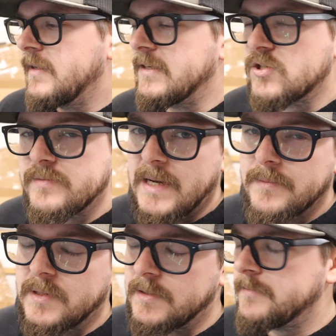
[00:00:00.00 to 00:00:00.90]
That's just my
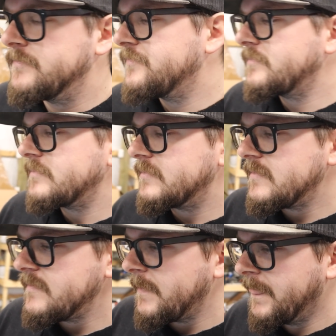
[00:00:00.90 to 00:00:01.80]
opinion.
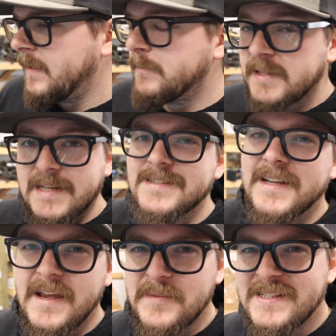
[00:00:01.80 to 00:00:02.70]
But that's the
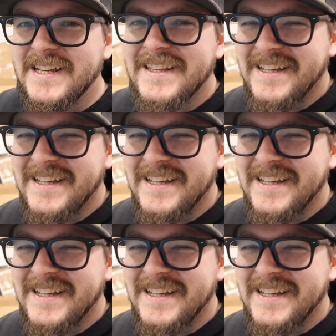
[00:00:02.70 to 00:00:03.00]
cam that's in